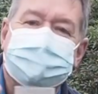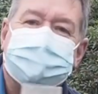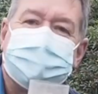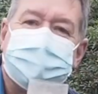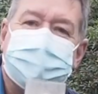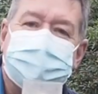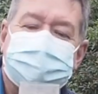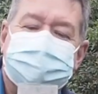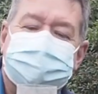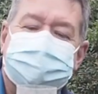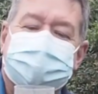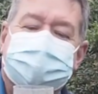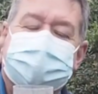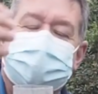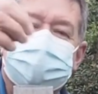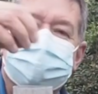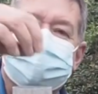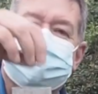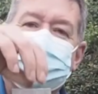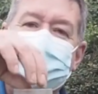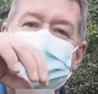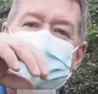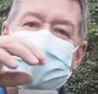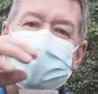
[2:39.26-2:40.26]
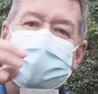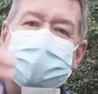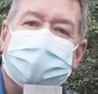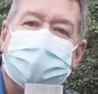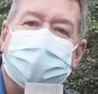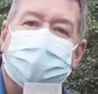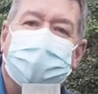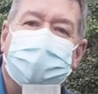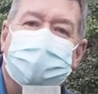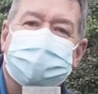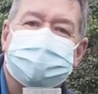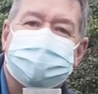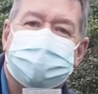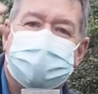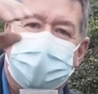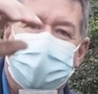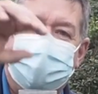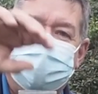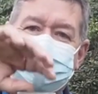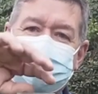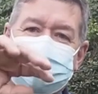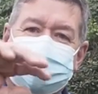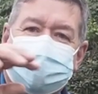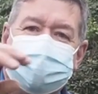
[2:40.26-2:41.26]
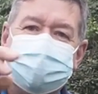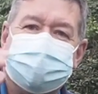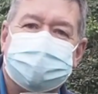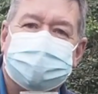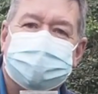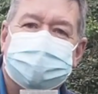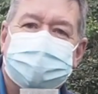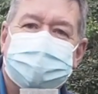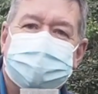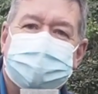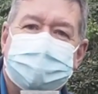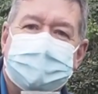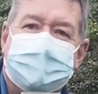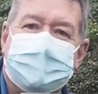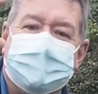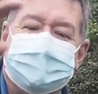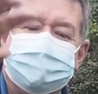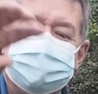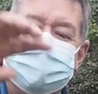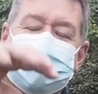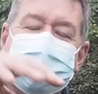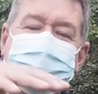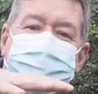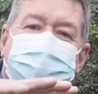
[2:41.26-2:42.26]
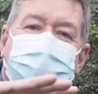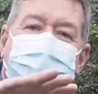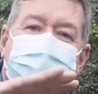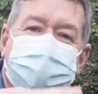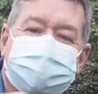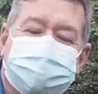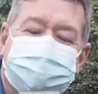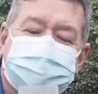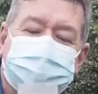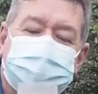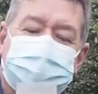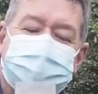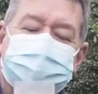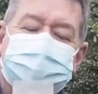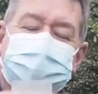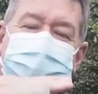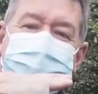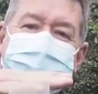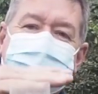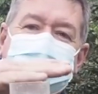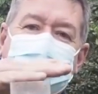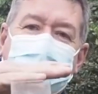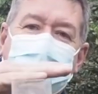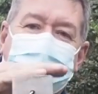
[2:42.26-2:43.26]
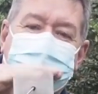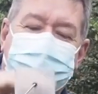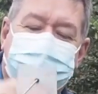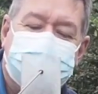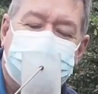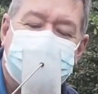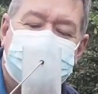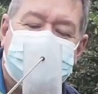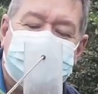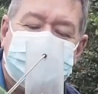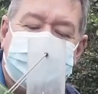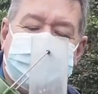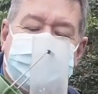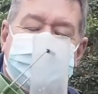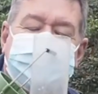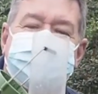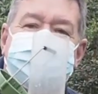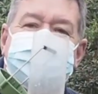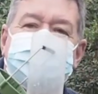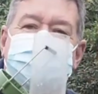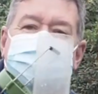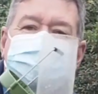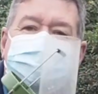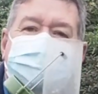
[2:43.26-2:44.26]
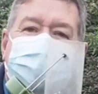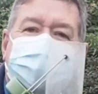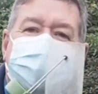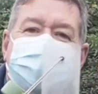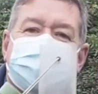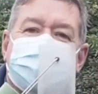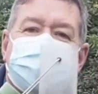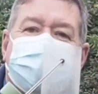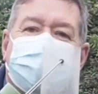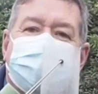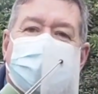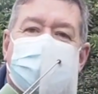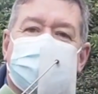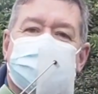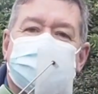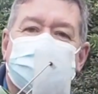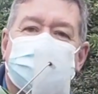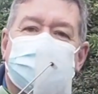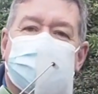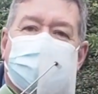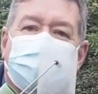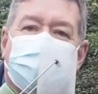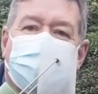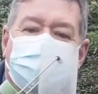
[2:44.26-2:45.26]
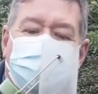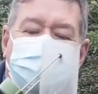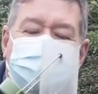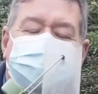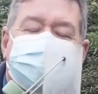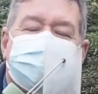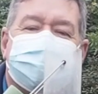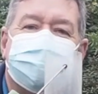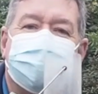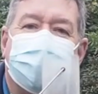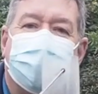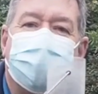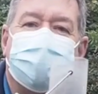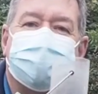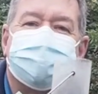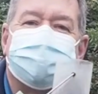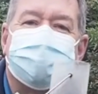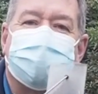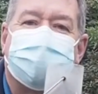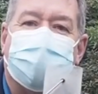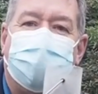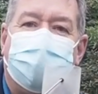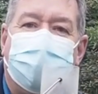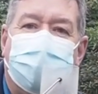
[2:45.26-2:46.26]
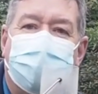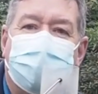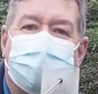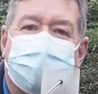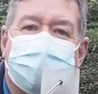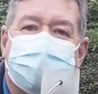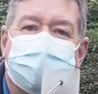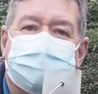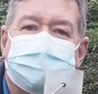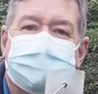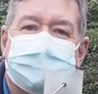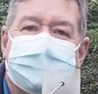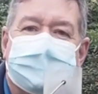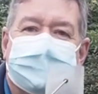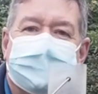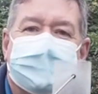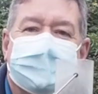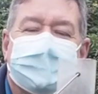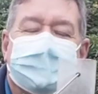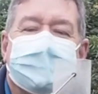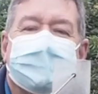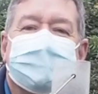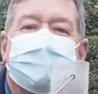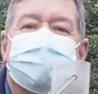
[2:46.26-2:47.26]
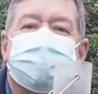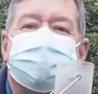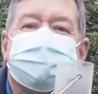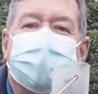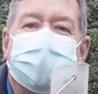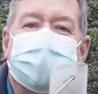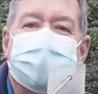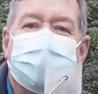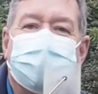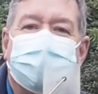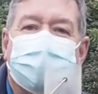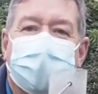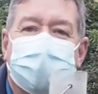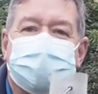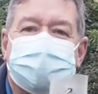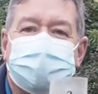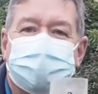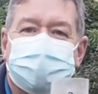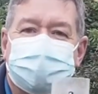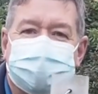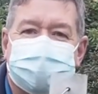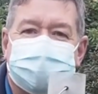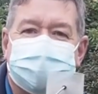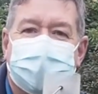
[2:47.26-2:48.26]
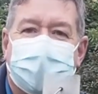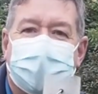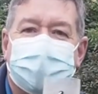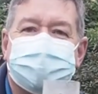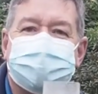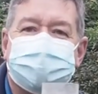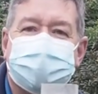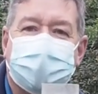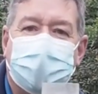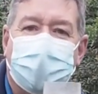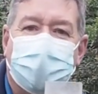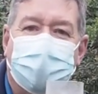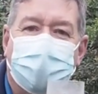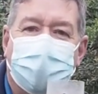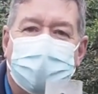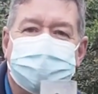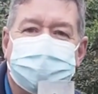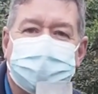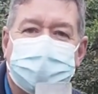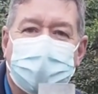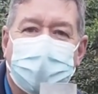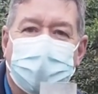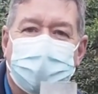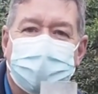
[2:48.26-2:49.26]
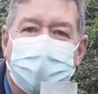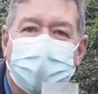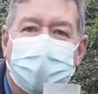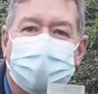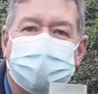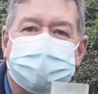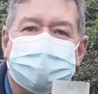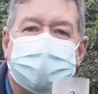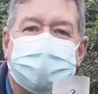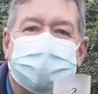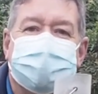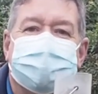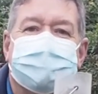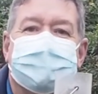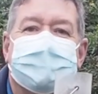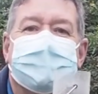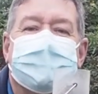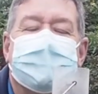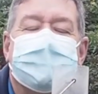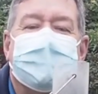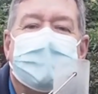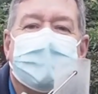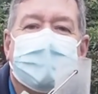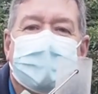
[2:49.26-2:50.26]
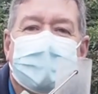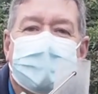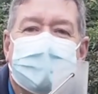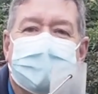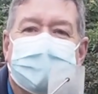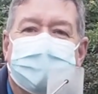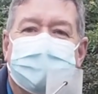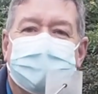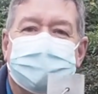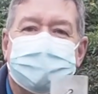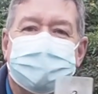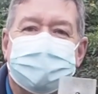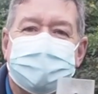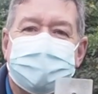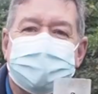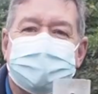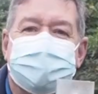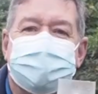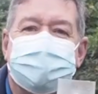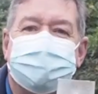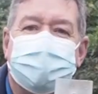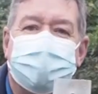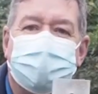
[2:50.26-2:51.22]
is to keep piling it on top. You keep putting the food on top, this bit at the bottom will start to clog. This bit at the bottom will start to go off and go mouldy. It'll need to be